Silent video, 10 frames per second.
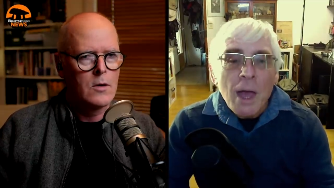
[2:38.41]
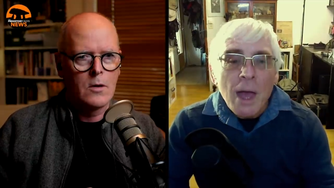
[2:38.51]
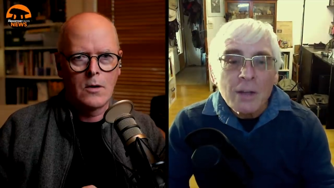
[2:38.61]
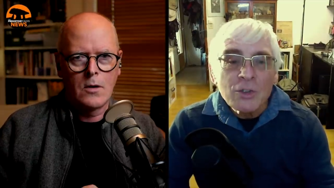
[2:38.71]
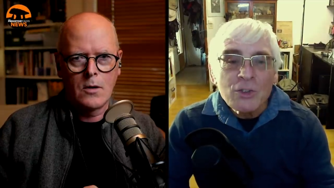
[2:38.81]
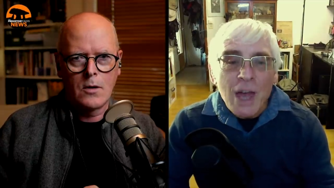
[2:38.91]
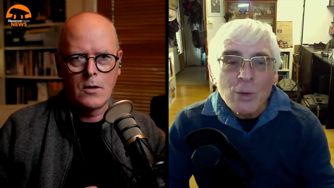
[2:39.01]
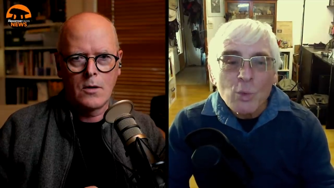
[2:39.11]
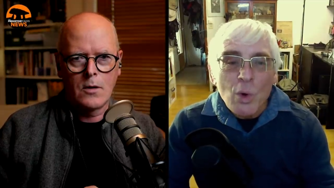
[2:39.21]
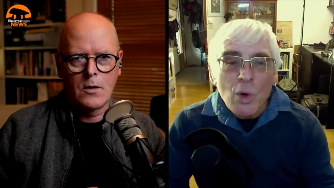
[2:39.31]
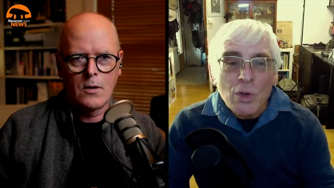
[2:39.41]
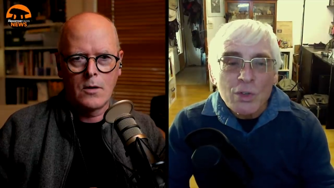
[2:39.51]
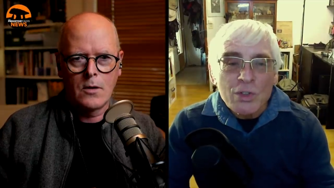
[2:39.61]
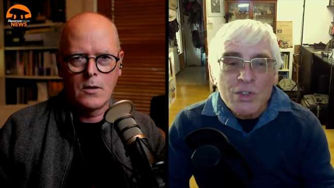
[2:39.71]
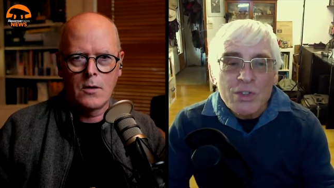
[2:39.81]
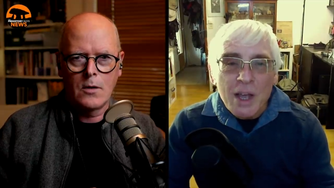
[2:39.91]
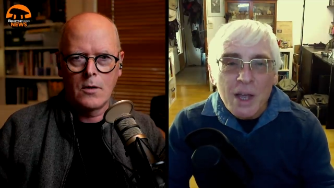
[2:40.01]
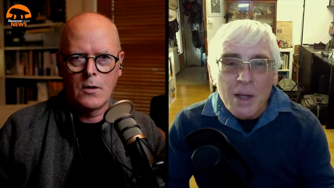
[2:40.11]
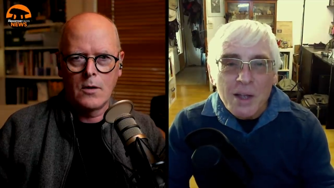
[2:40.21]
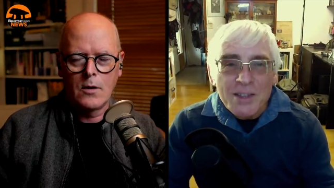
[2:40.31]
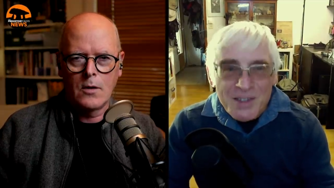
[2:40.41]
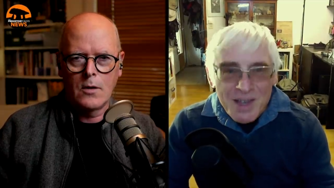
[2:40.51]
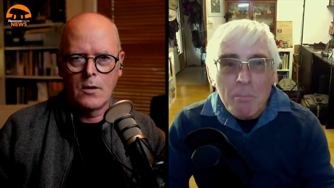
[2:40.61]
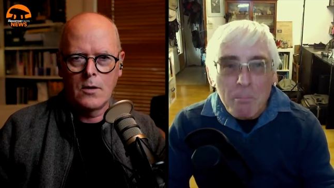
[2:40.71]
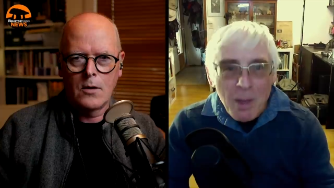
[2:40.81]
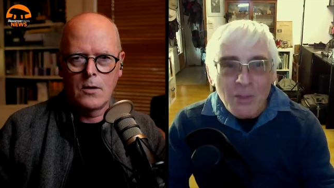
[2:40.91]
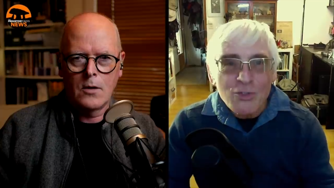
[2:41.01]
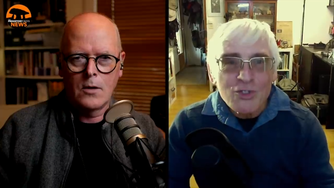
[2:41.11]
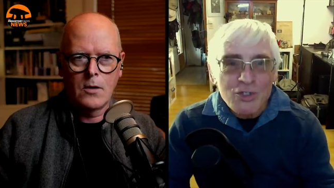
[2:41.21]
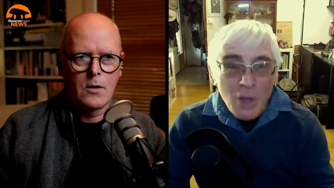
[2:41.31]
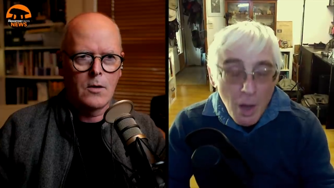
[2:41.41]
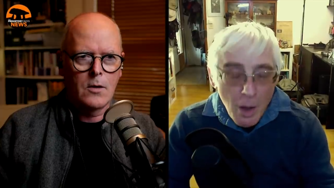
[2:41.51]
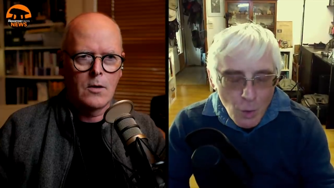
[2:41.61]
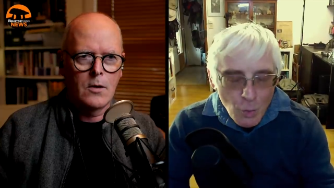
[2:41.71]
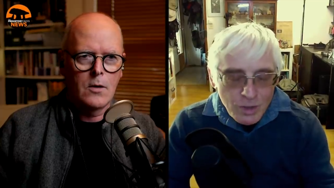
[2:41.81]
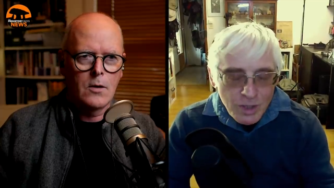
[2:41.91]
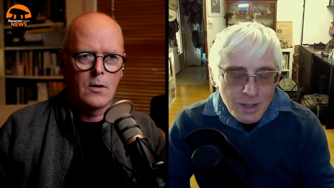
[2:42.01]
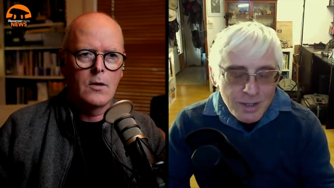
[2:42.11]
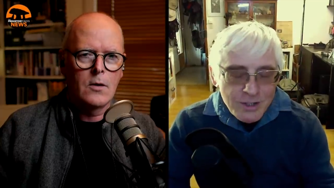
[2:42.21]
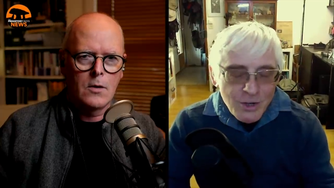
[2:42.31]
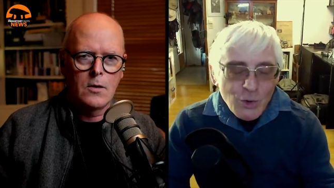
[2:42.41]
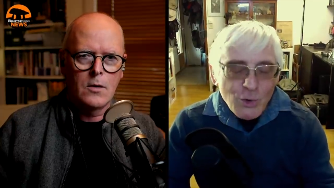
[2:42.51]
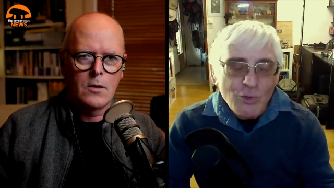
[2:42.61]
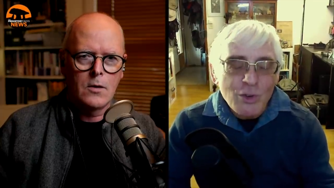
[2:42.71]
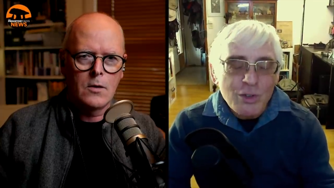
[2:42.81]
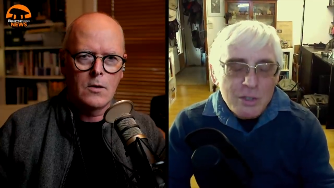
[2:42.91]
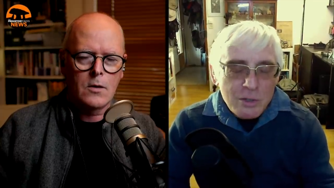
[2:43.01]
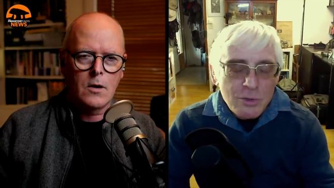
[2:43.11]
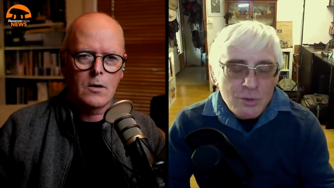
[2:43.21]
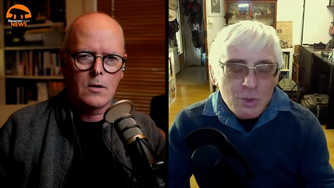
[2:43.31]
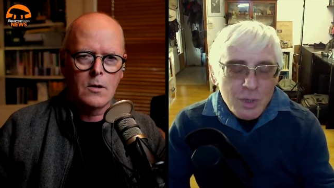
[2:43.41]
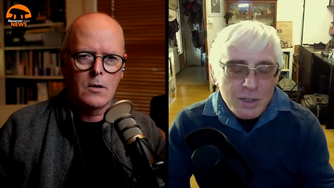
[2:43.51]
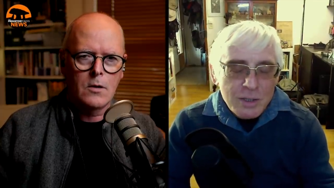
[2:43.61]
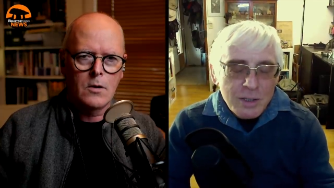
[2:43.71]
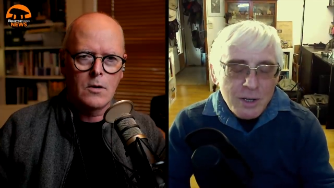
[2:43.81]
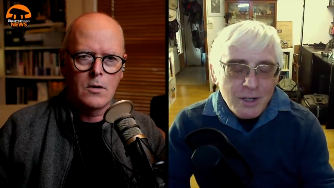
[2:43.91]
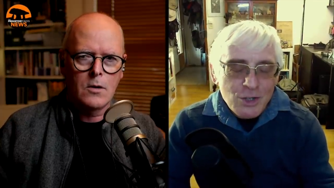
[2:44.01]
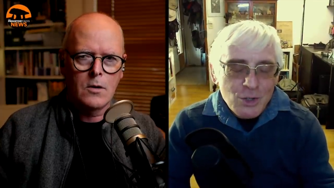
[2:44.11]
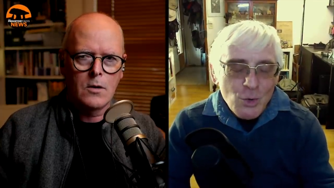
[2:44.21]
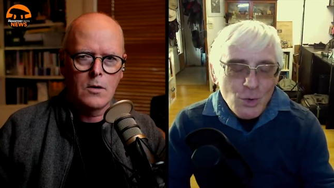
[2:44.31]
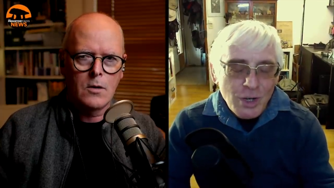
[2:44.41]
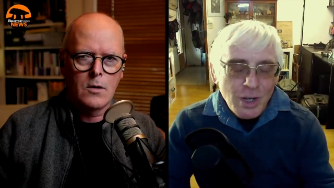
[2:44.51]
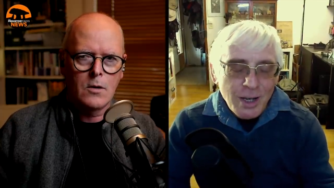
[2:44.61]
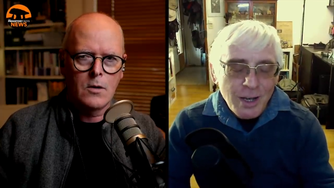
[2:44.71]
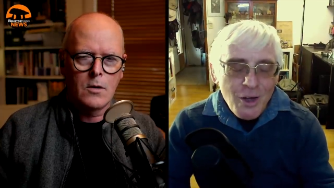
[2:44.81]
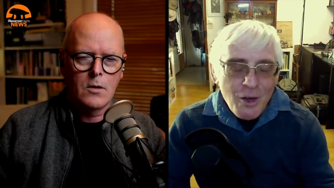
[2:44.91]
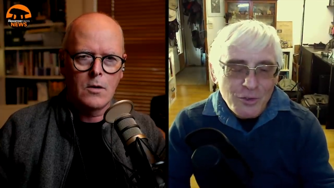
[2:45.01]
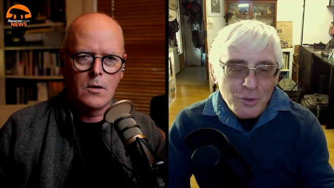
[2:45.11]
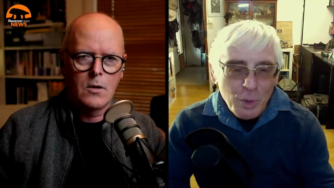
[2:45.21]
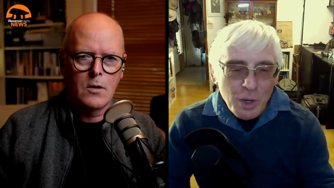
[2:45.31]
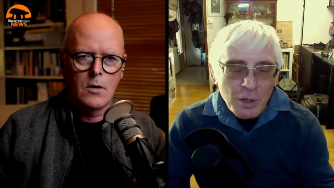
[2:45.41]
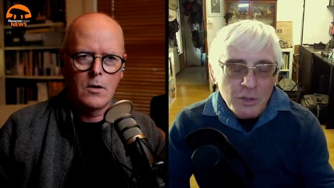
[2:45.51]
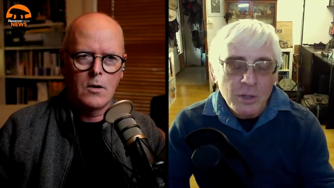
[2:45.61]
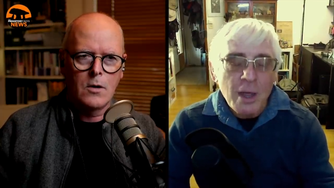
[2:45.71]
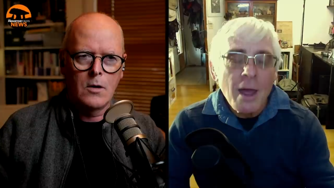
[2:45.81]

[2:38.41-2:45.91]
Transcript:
Speaker 1: And that was uh, some months older. So you've got two yeah. twins dying shortly after birth